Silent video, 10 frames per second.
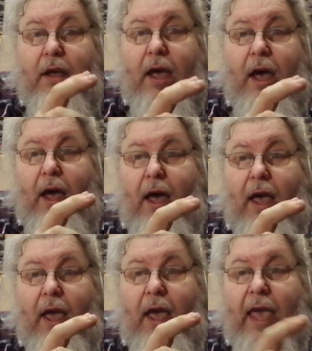uh,
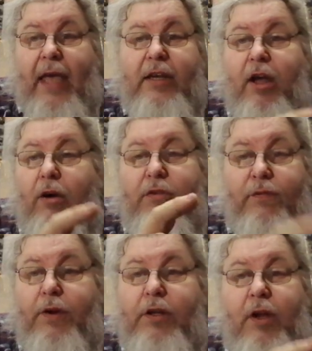end notes,
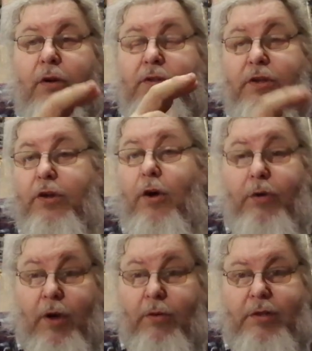footnotes, or no
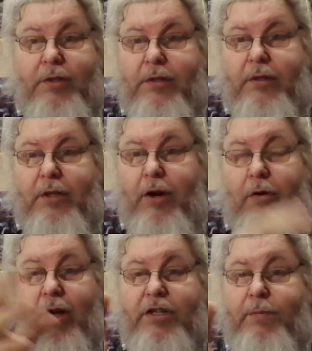notes. You know,
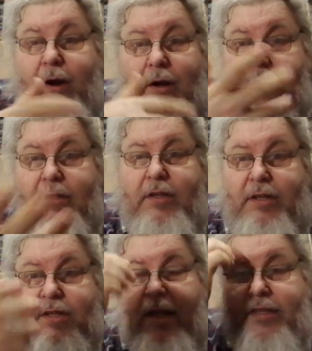question mark and
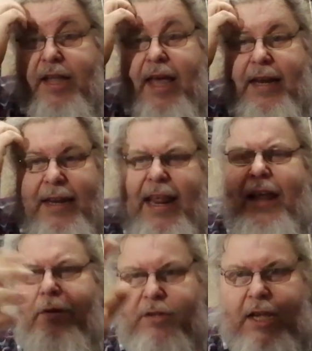discuss that and
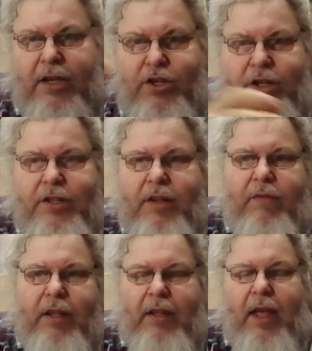annotation and
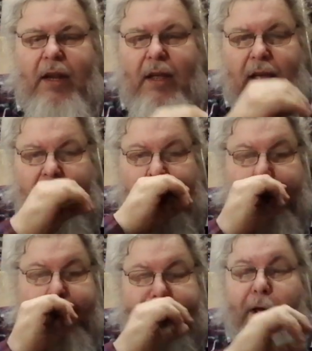stuff like that.
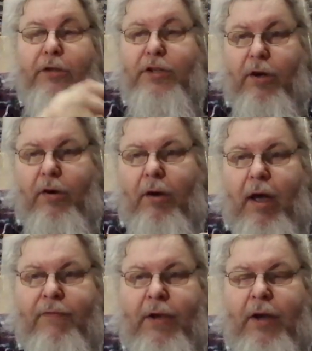But also,
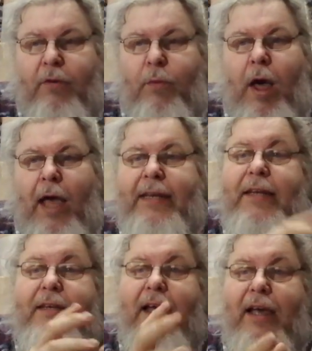I figured, well, I
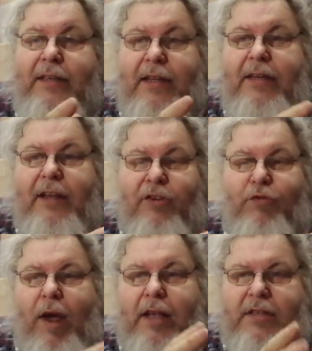didn't I didn't
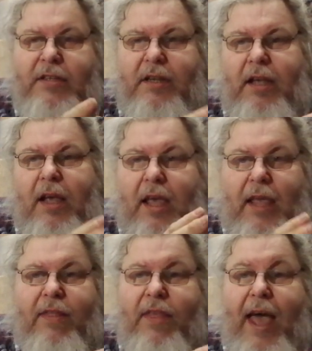address
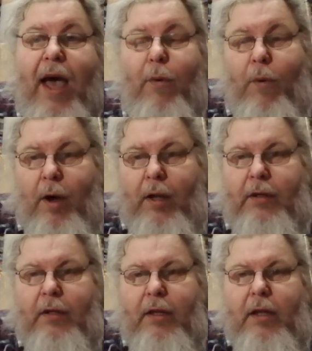in that
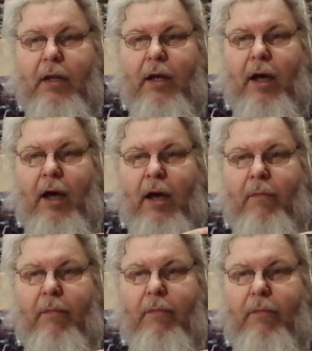one um,